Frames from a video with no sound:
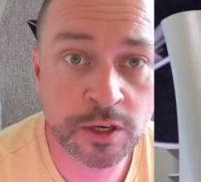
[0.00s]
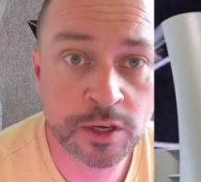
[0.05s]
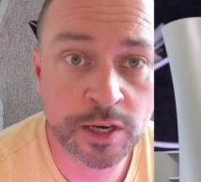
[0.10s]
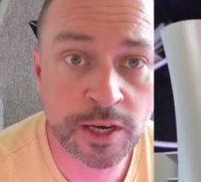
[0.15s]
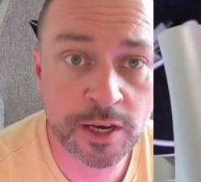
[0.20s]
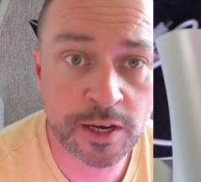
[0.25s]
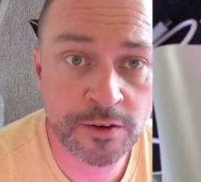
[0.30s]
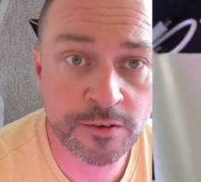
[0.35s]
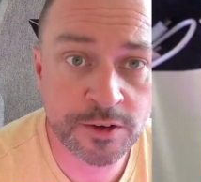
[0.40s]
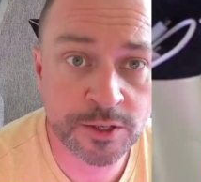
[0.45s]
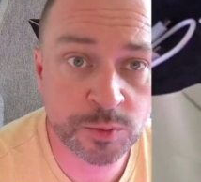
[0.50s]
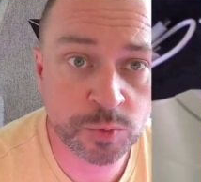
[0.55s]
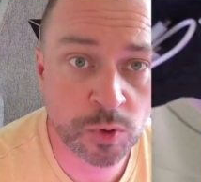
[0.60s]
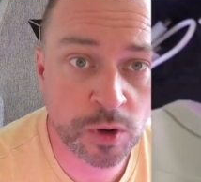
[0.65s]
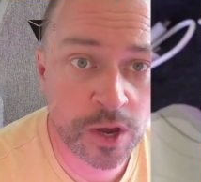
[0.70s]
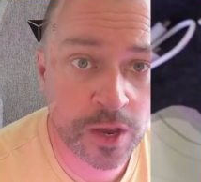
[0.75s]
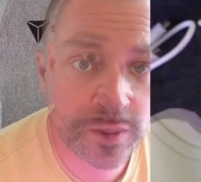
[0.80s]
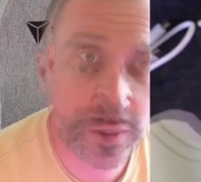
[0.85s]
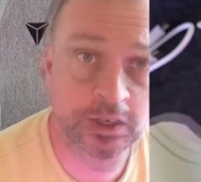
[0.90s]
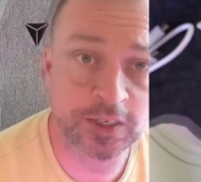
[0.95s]
Here is
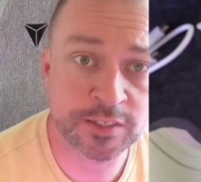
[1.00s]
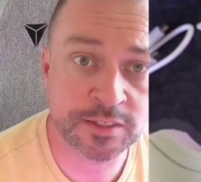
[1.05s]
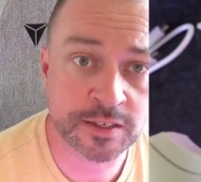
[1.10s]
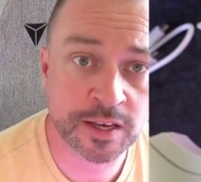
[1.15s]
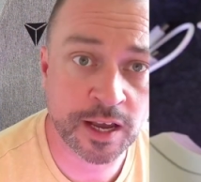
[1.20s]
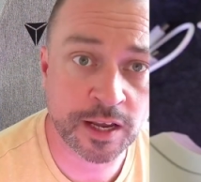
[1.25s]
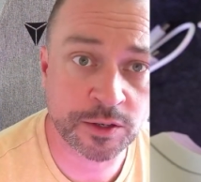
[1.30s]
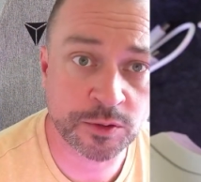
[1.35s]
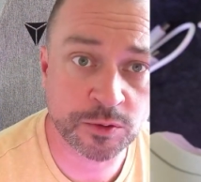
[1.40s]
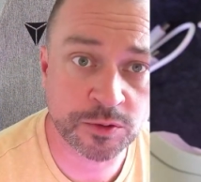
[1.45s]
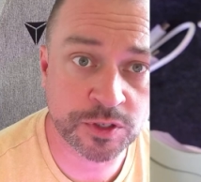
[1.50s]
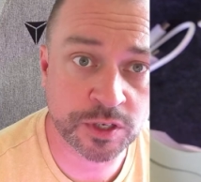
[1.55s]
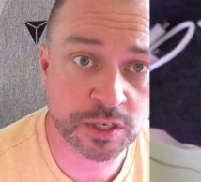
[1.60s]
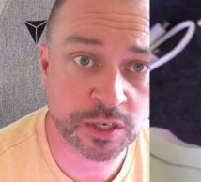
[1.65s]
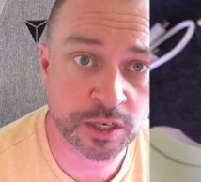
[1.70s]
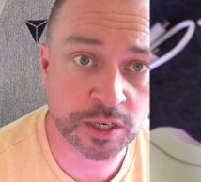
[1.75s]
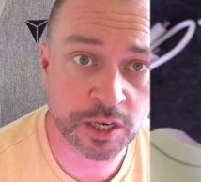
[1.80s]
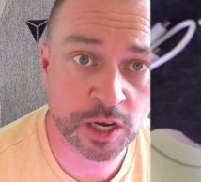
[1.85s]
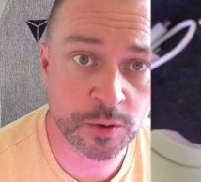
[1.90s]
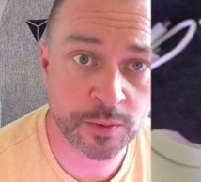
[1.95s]
where these handles are
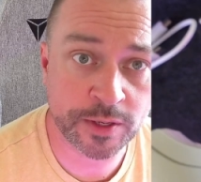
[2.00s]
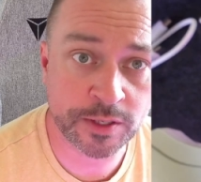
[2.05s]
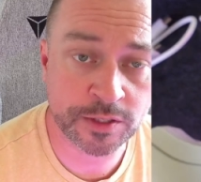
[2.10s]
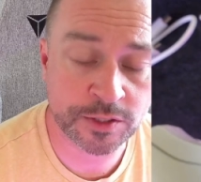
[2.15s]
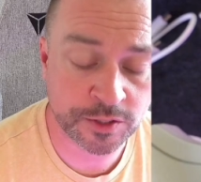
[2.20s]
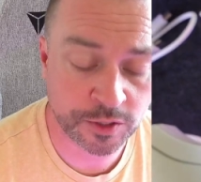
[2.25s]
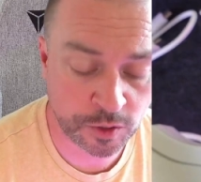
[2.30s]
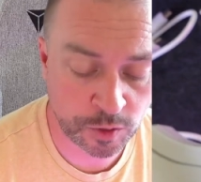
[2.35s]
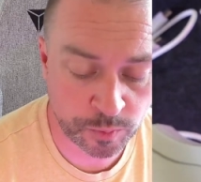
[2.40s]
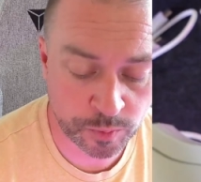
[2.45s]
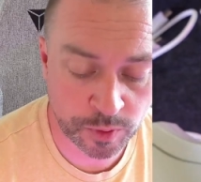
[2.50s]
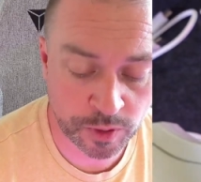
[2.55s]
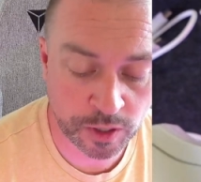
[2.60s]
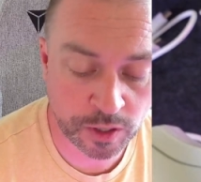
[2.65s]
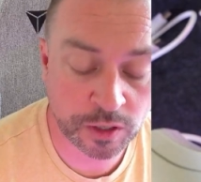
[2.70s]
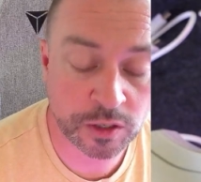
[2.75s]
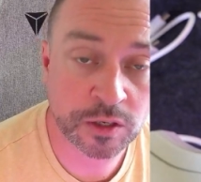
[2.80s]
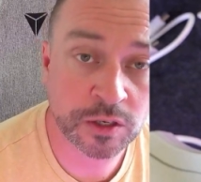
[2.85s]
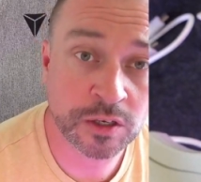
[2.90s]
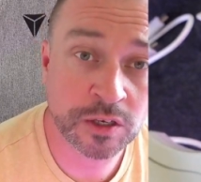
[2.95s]
going to go into,
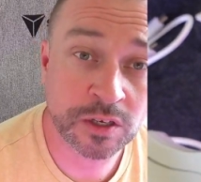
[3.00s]
but